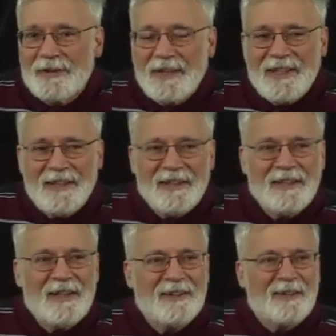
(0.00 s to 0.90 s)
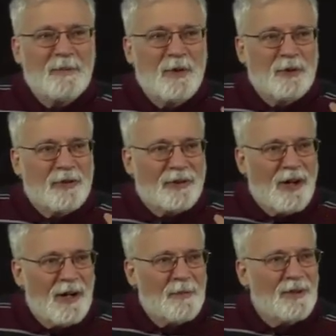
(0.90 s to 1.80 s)
E is the most
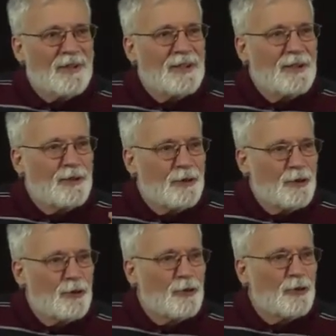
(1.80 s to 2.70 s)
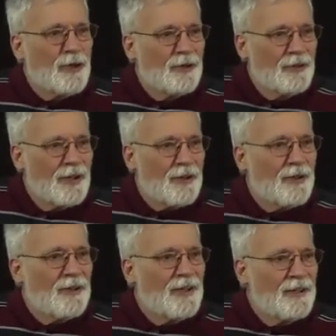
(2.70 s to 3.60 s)
commonly used
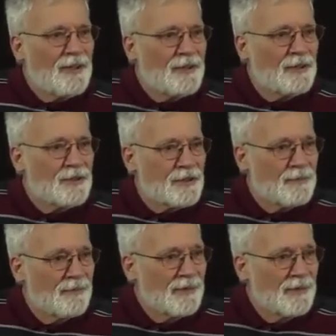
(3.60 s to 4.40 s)
letter in English.